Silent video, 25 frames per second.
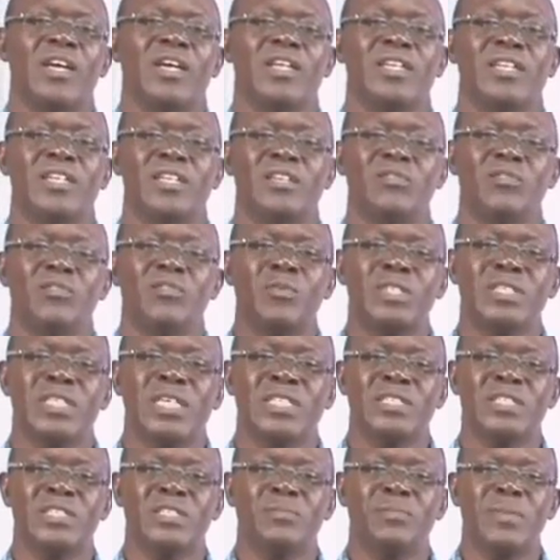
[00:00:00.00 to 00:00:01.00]
And then information
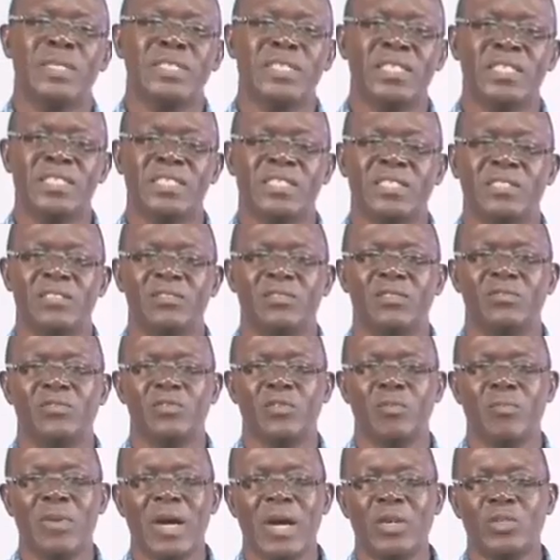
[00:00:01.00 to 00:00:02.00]
that is purchased
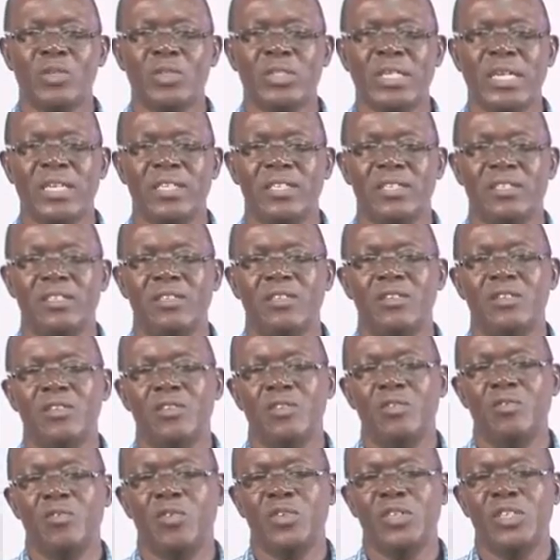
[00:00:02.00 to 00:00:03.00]
from outside
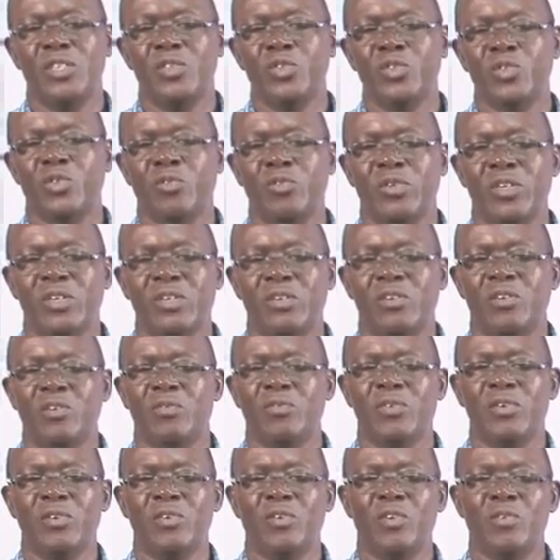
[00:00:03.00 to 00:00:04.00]
for the use of
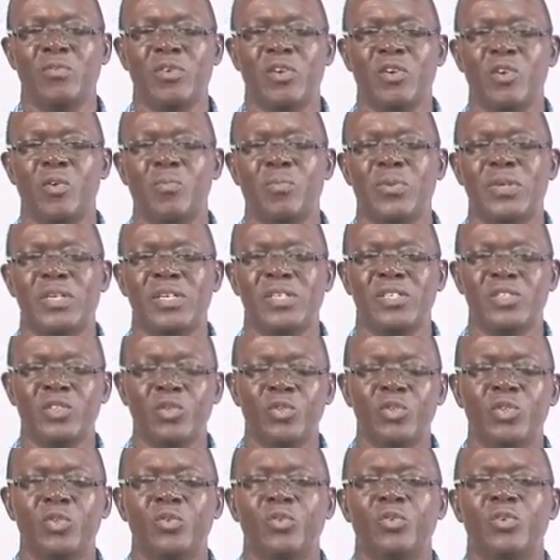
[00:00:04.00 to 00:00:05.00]
a company is
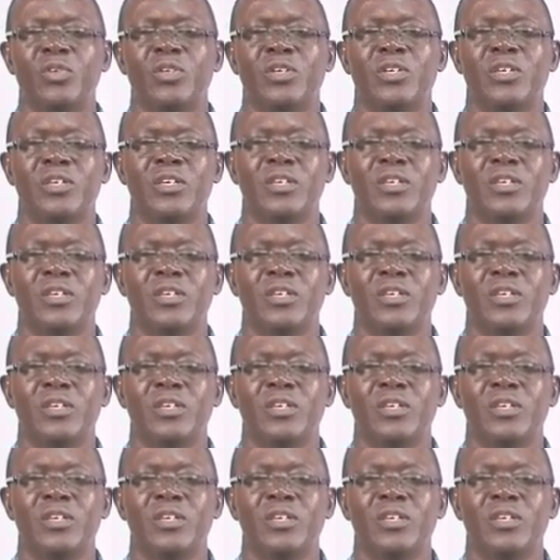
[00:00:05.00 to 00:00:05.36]
also